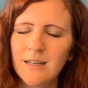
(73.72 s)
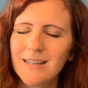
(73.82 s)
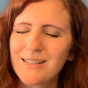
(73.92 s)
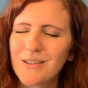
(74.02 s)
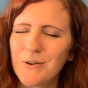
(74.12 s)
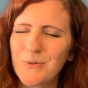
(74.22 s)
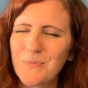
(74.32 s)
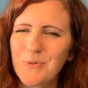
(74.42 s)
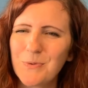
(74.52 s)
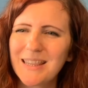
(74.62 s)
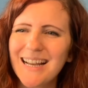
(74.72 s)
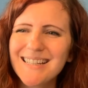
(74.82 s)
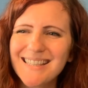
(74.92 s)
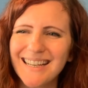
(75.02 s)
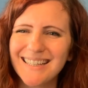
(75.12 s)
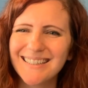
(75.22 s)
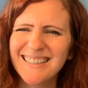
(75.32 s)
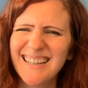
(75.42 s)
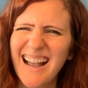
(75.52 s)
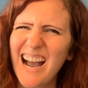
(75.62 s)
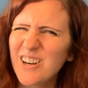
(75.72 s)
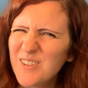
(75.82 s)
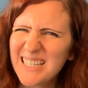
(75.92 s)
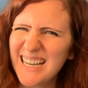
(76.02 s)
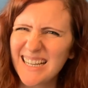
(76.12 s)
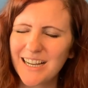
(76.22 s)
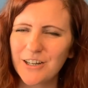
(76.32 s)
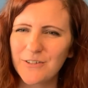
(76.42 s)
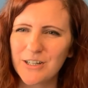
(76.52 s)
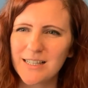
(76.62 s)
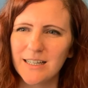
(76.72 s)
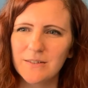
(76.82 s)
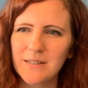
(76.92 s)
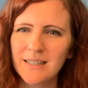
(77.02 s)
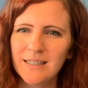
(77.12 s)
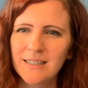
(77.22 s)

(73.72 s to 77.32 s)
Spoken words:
So, with that said, how do we take care of ourselves?